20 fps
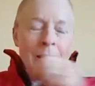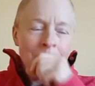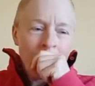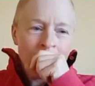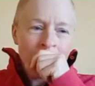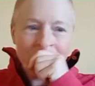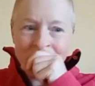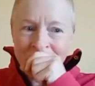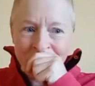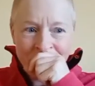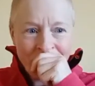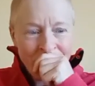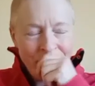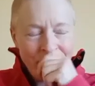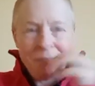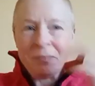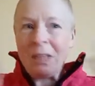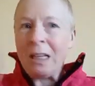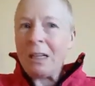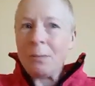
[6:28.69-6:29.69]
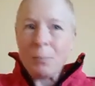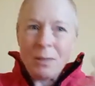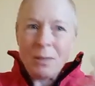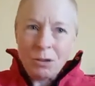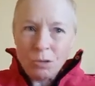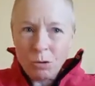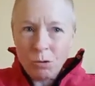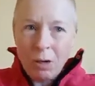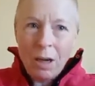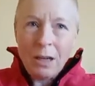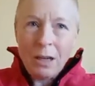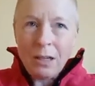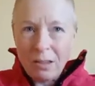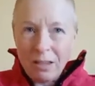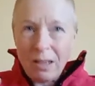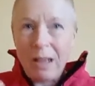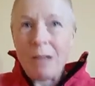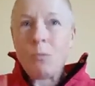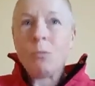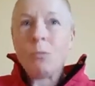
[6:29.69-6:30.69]
Then I've been trying to
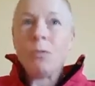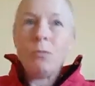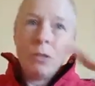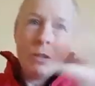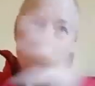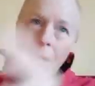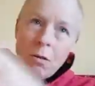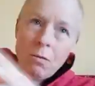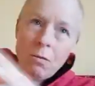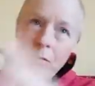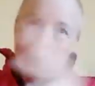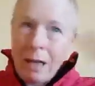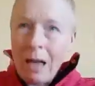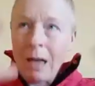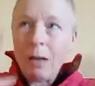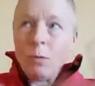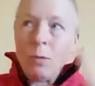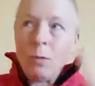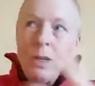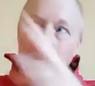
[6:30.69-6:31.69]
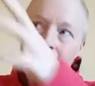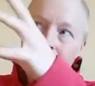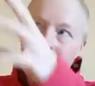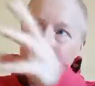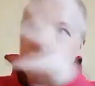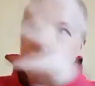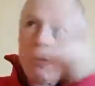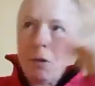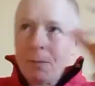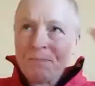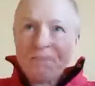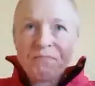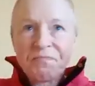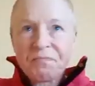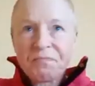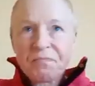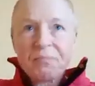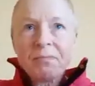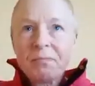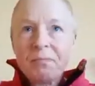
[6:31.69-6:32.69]
say, well, how do we get from
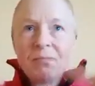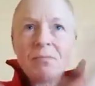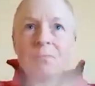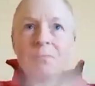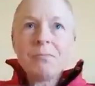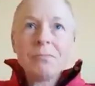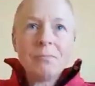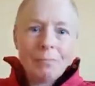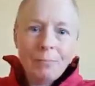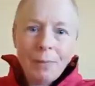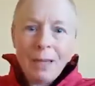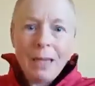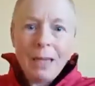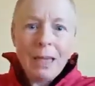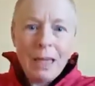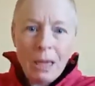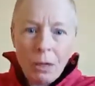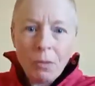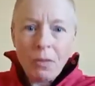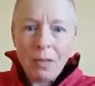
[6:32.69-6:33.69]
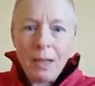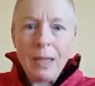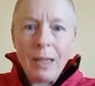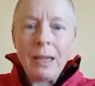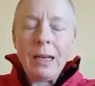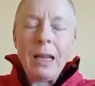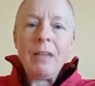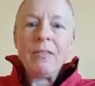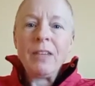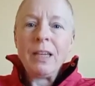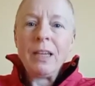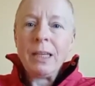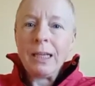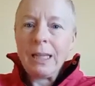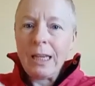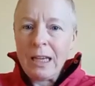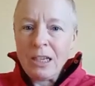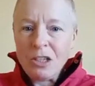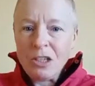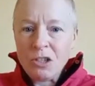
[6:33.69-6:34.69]
being healthy and having an
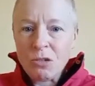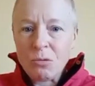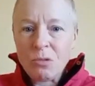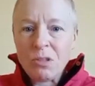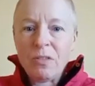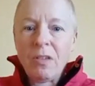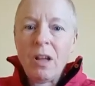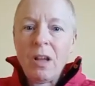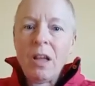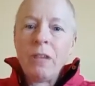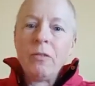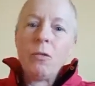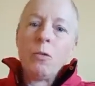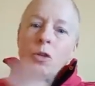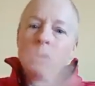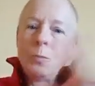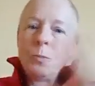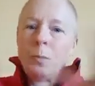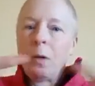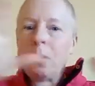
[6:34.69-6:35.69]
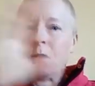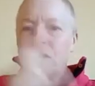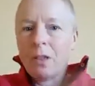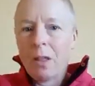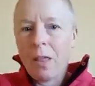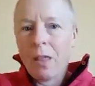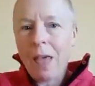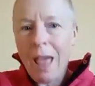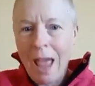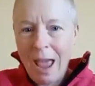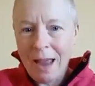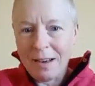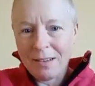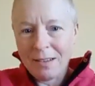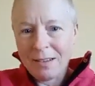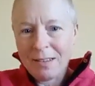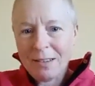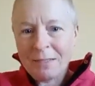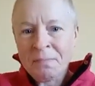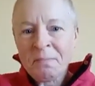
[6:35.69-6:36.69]
occasional survival response to that?
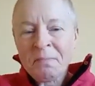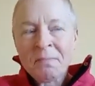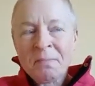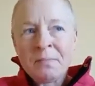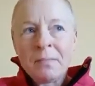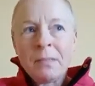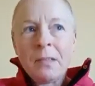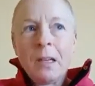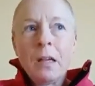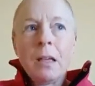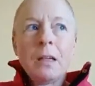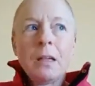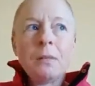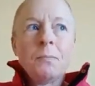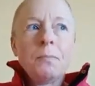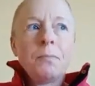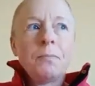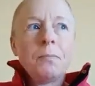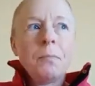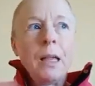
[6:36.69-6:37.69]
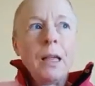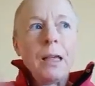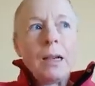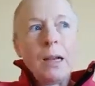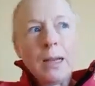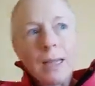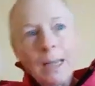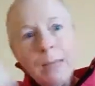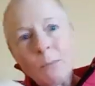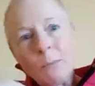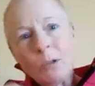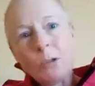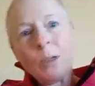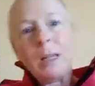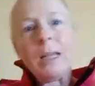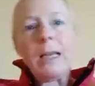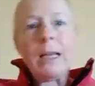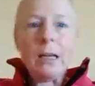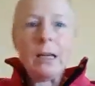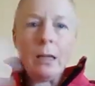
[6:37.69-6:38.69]
And I kept
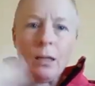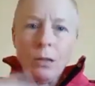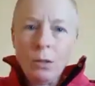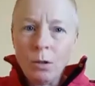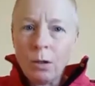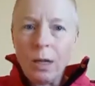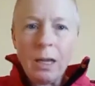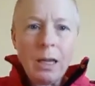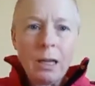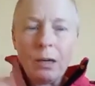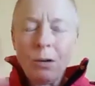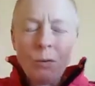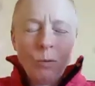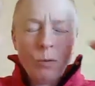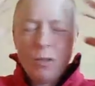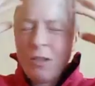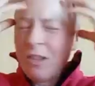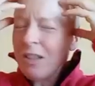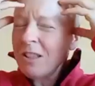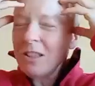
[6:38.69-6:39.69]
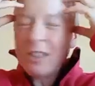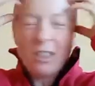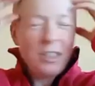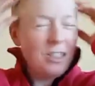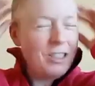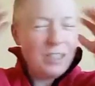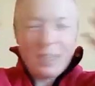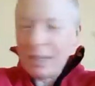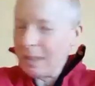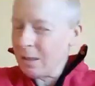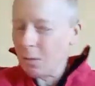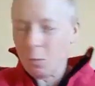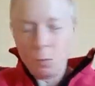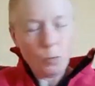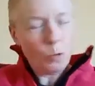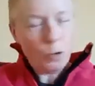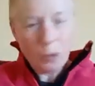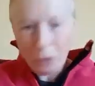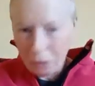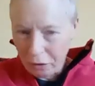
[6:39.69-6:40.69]
looking at it and looking at it. I thought, this just doesn't
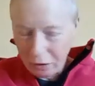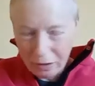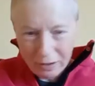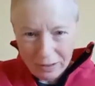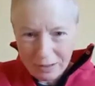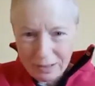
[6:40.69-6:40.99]
work.